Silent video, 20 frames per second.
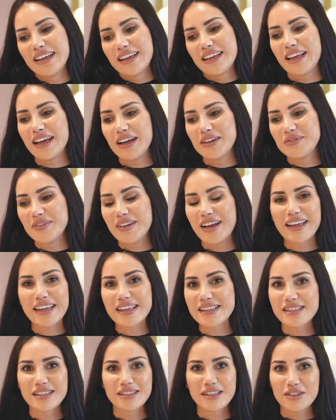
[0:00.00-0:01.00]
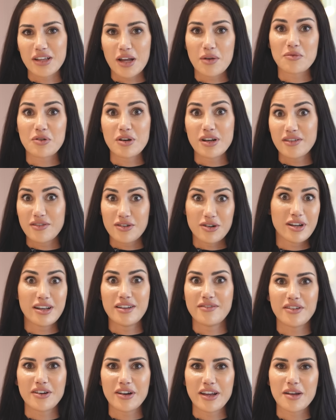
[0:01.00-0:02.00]
Yeah, I can say that I'm
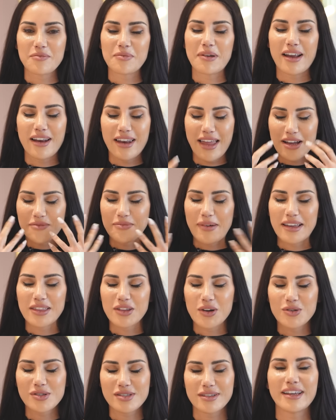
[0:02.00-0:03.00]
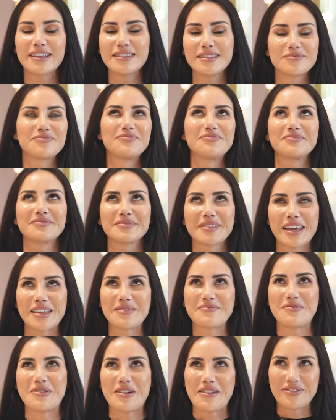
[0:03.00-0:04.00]
really very happy. I like my nose and
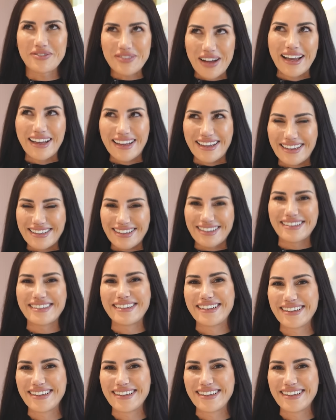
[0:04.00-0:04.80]
can breathe.